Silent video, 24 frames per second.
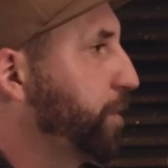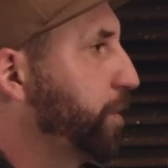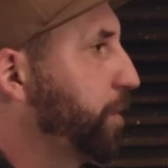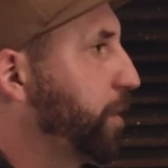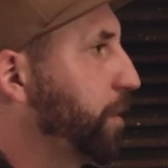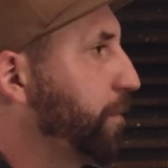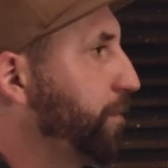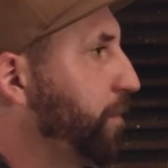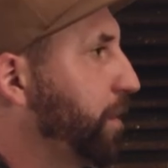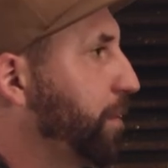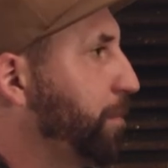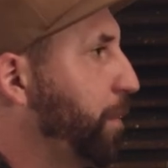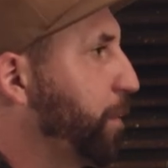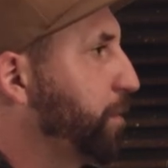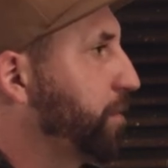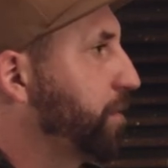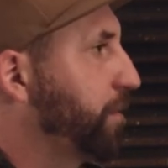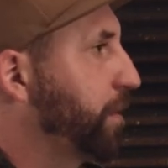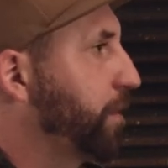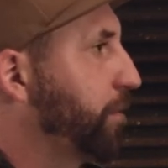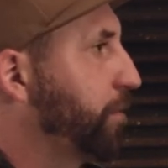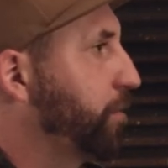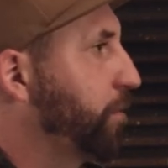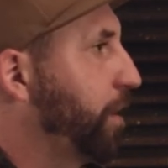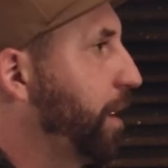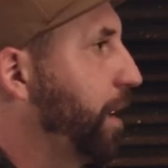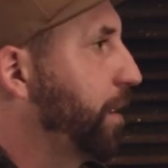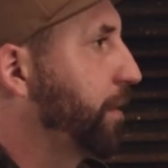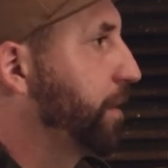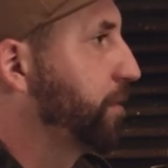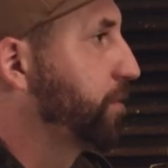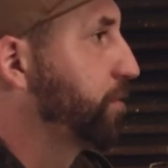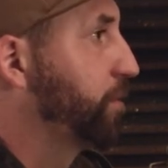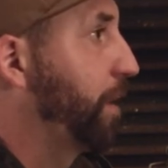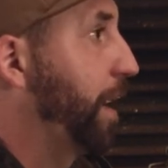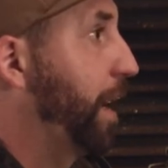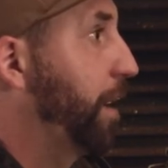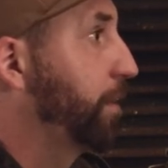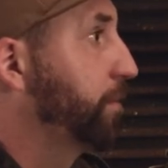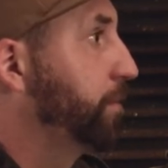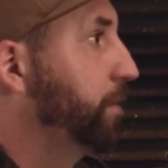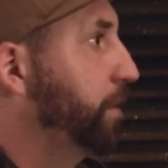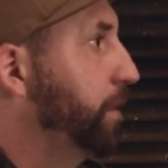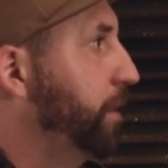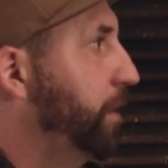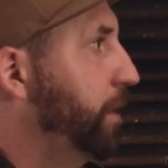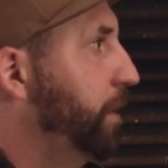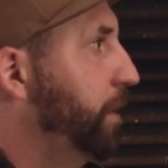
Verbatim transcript: return for most of this crowd this crowd,